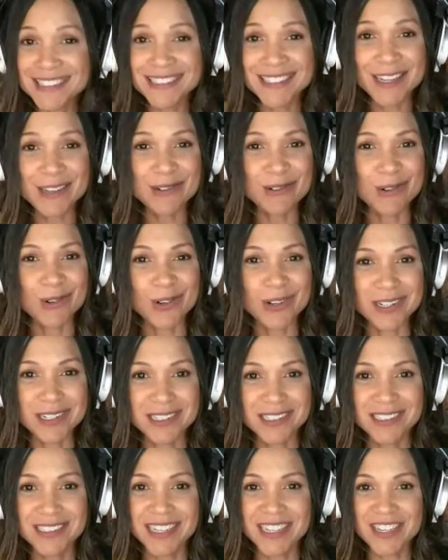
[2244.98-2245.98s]
what it is
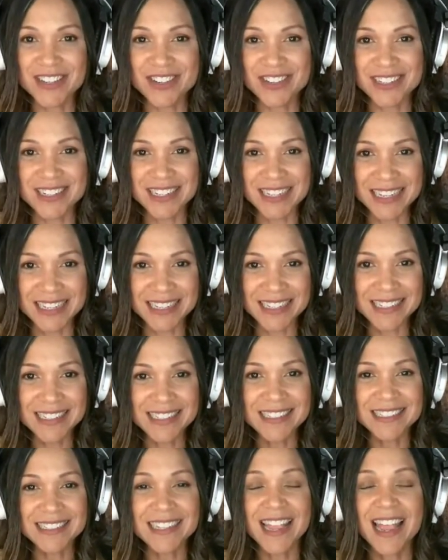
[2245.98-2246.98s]
that your organization
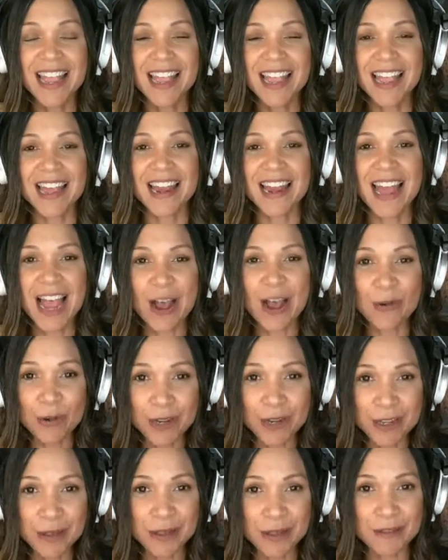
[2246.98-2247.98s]
needs, and
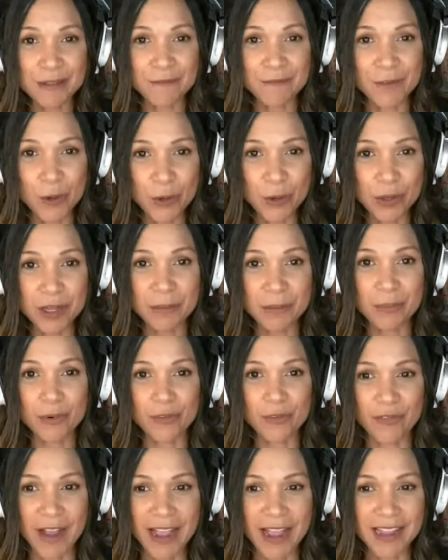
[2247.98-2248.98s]
how it is that folks
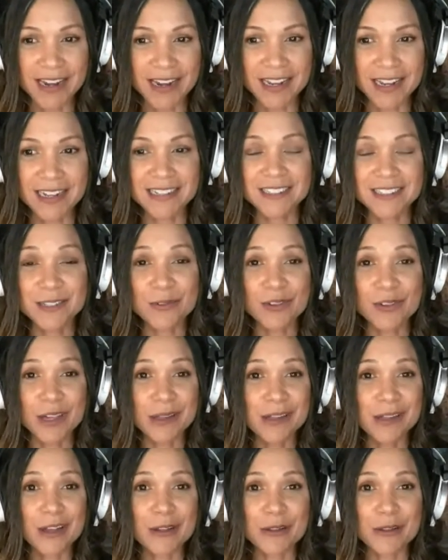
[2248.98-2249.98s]
can provide it. So
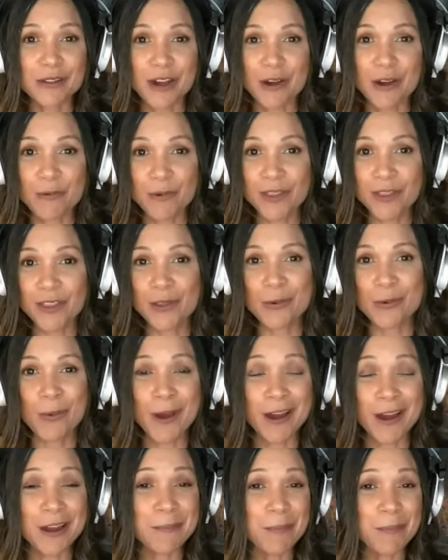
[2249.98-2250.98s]
Jesse, I'll start with you.
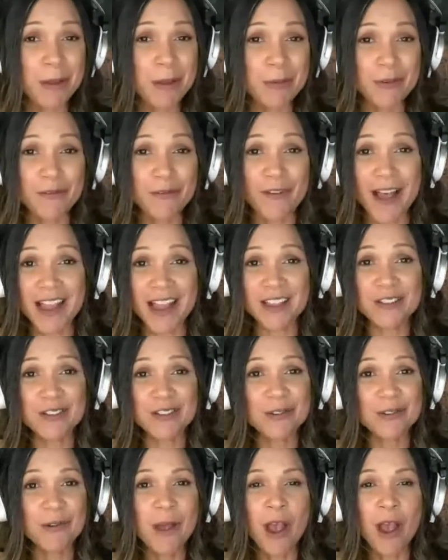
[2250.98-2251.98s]
Where can people find
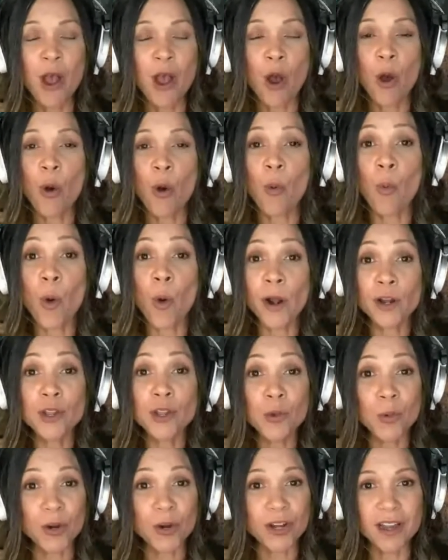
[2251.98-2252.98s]
you? What are you
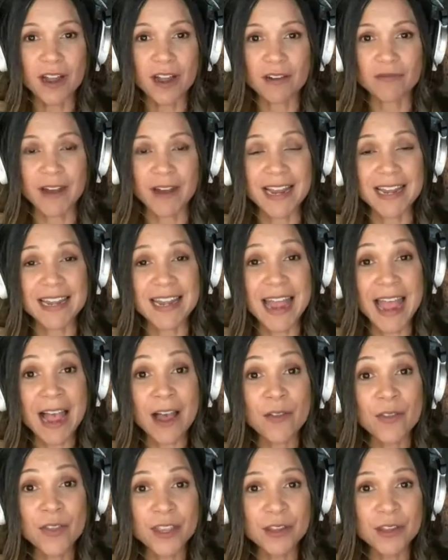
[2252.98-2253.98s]
working on right now
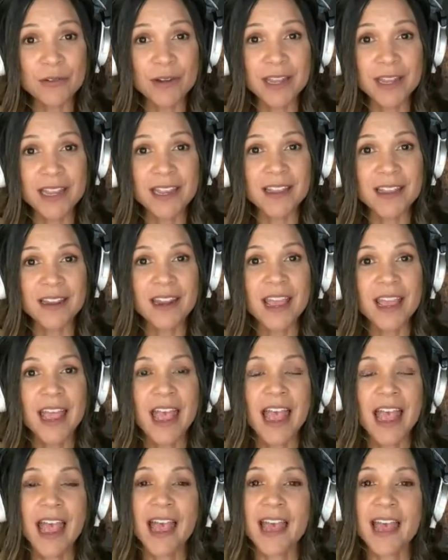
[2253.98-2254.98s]
that you need?
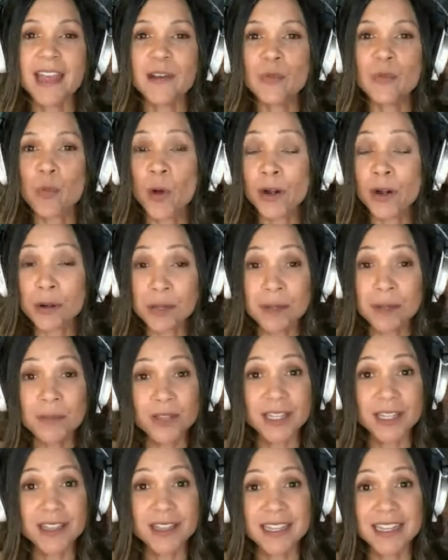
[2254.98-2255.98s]
And what are some of the
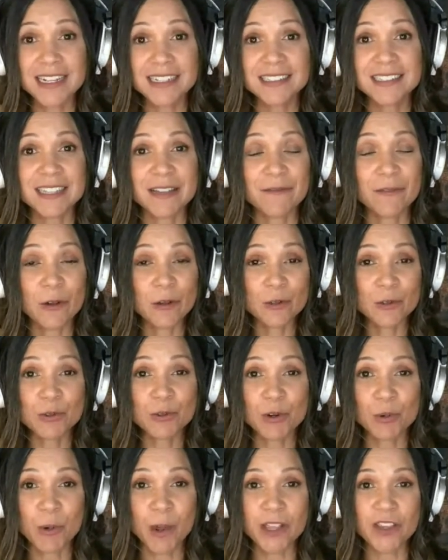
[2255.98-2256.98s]
things that folks who are
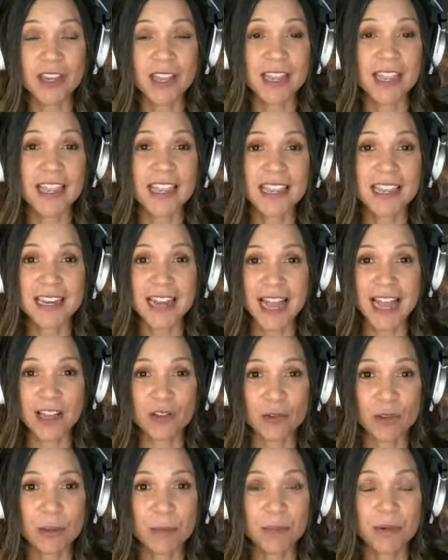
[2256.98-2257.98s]
watching can actually
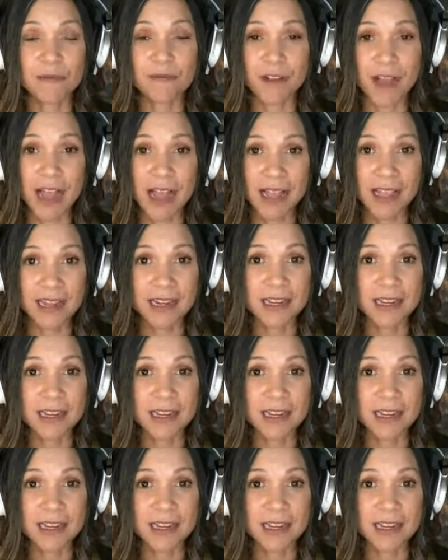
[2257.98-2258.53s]
provide?